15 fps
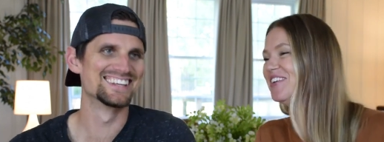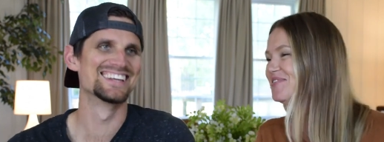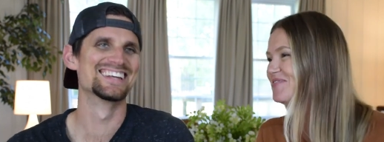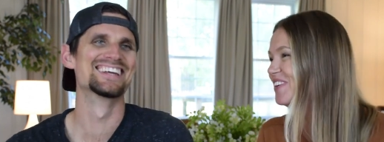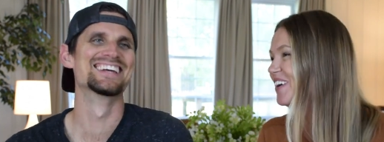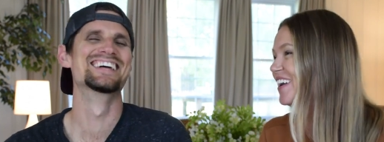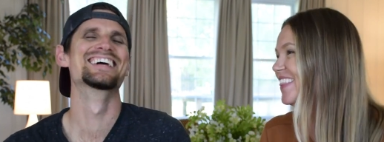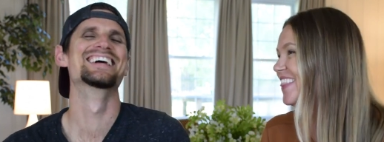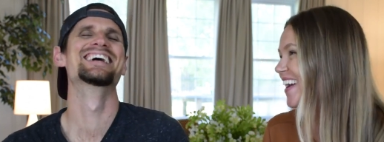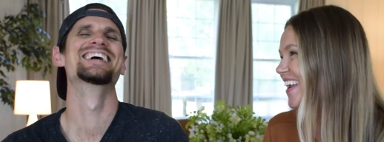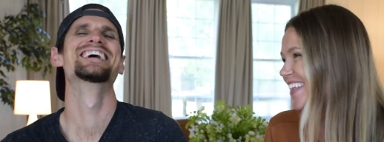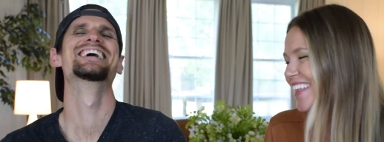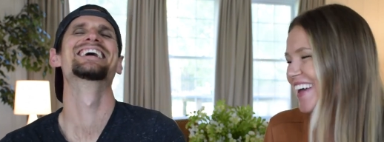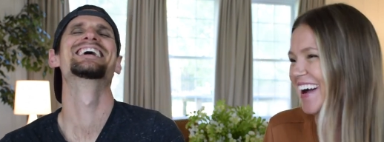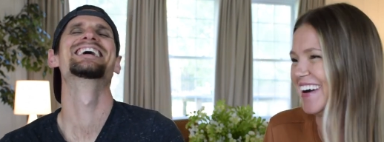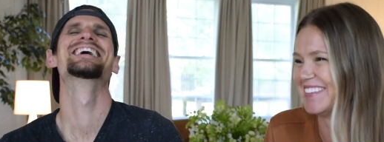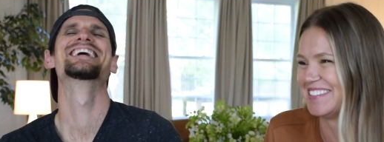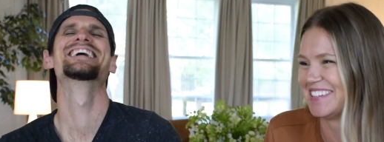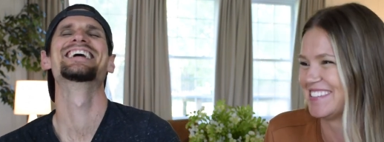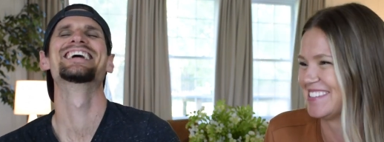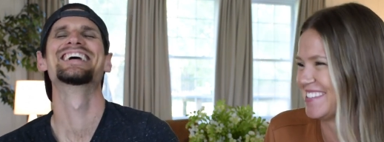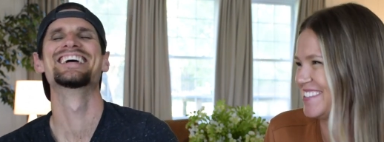Speaker 1: don't put that in the
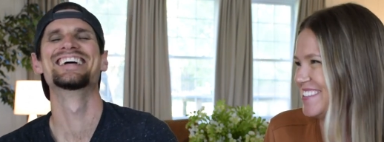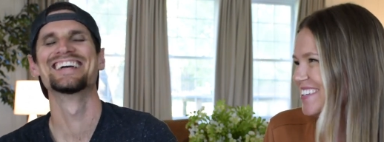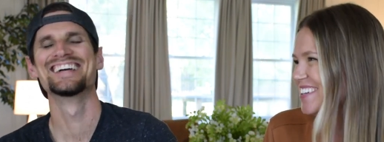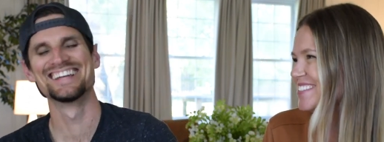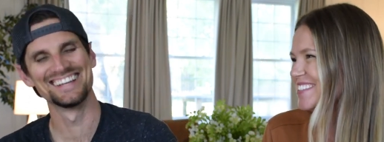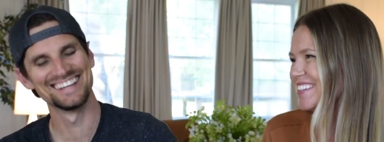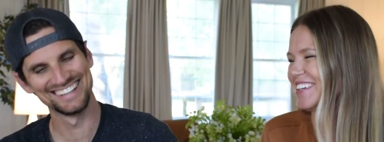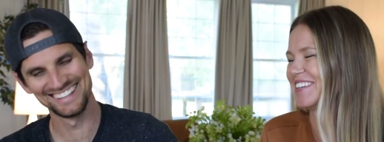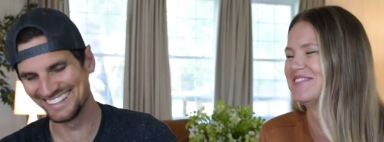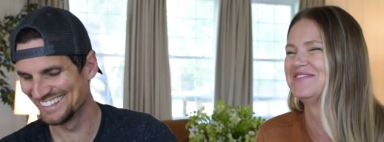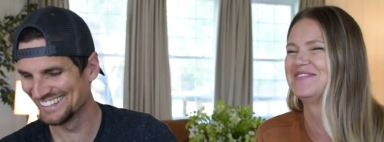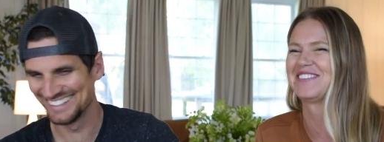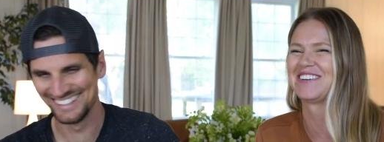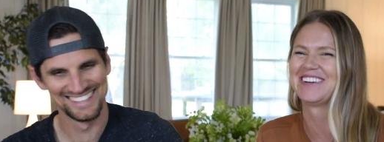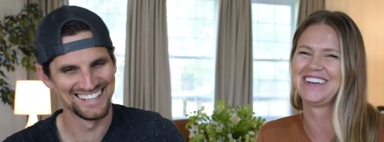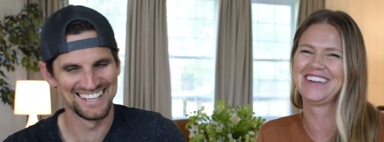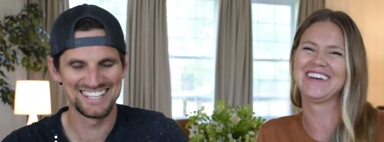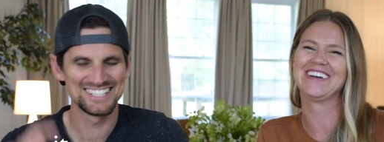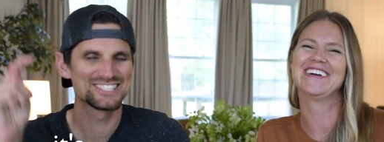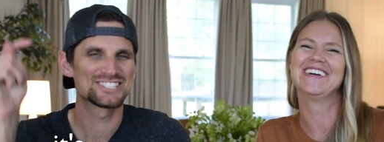outtakes. It sounds like a party.